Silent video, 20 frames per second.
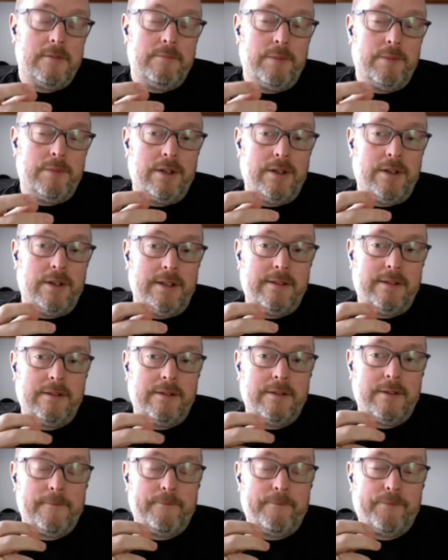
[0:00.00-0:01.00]
because
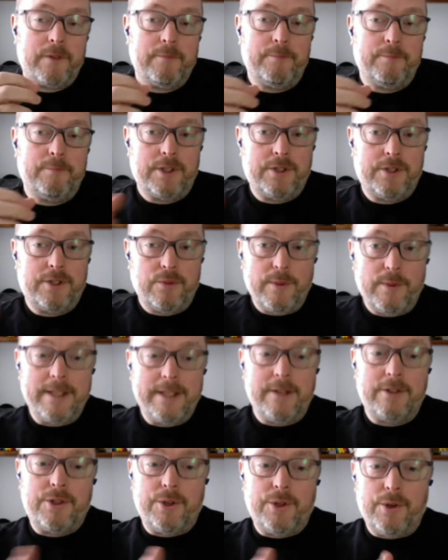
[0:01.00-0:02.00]
between
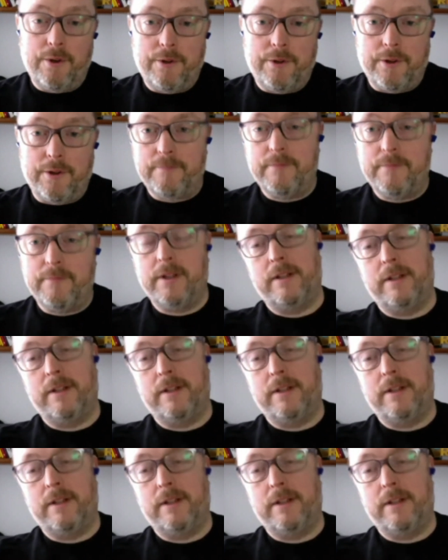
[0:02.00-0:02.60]
the two of them,